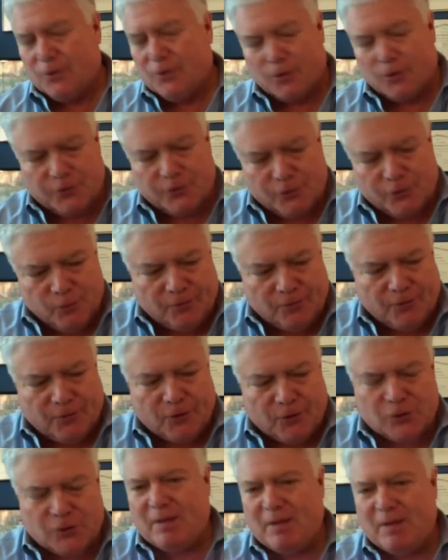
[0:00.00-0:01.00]
or do the
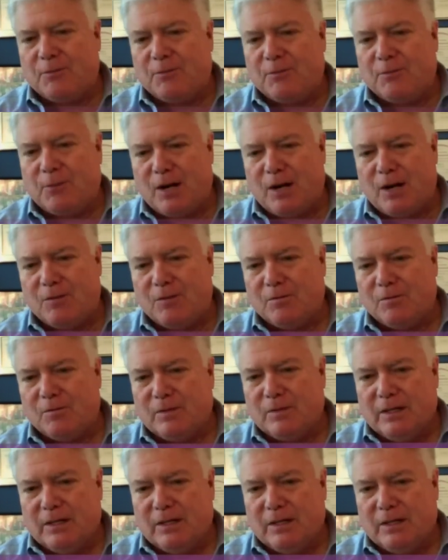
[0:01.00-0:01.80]
first math problem,